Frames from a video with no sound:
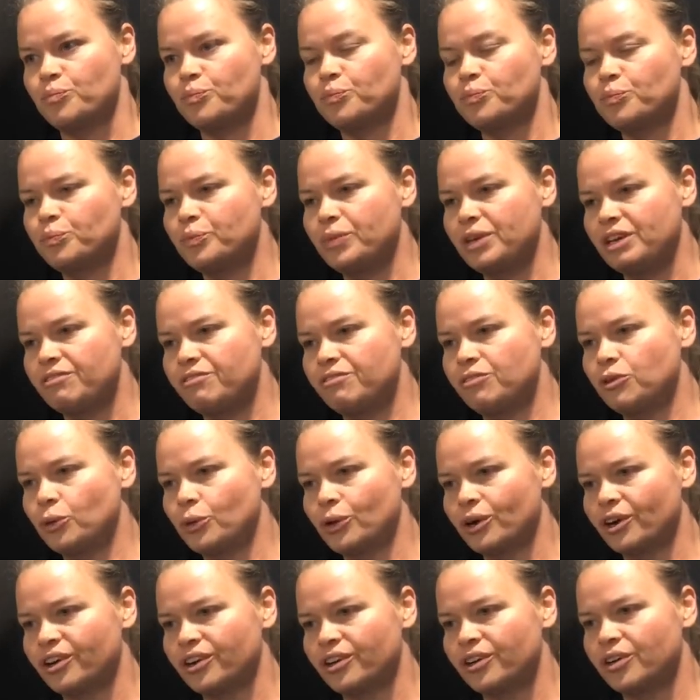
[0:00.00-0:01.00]

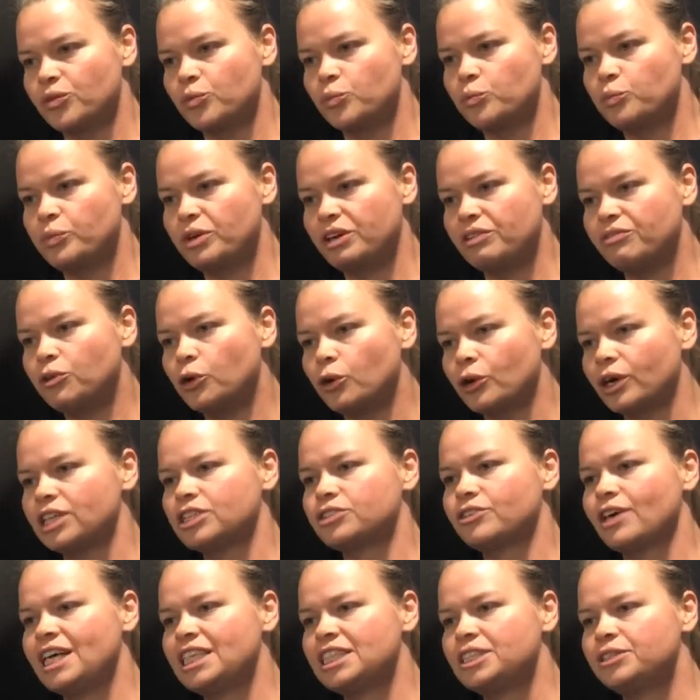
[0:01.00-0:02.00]
before it
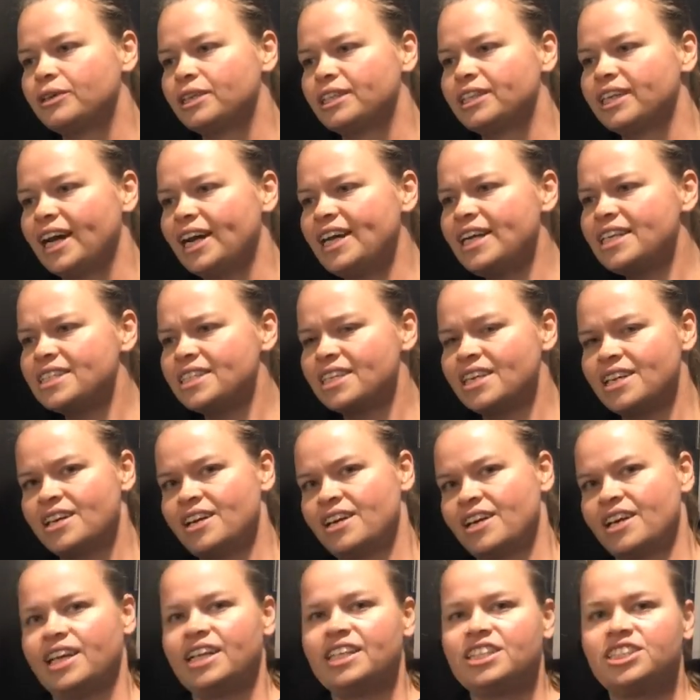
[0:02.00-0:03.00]
tries to ignite.
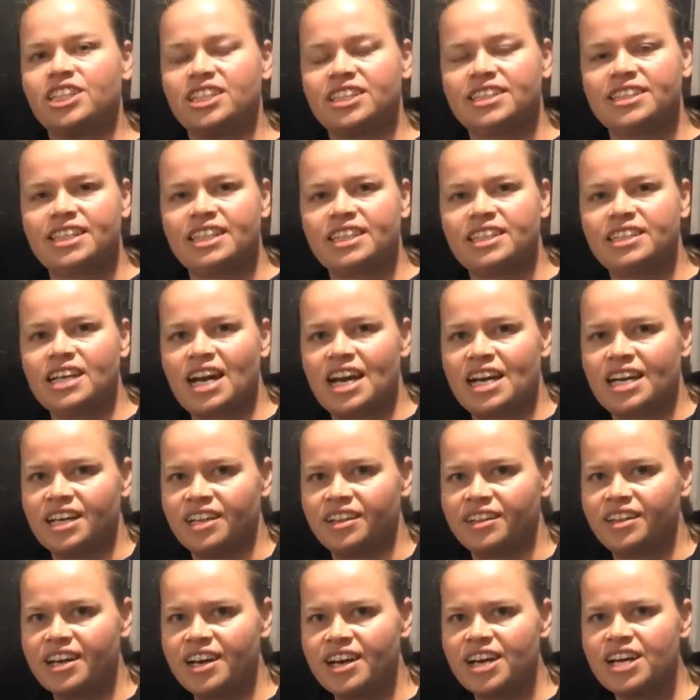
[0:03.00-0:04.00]
It just
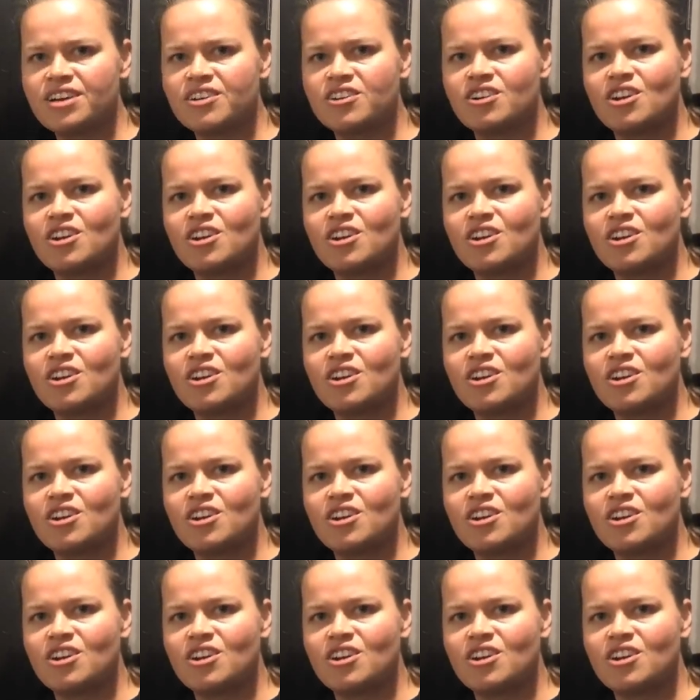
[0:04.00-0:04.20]
ignited there.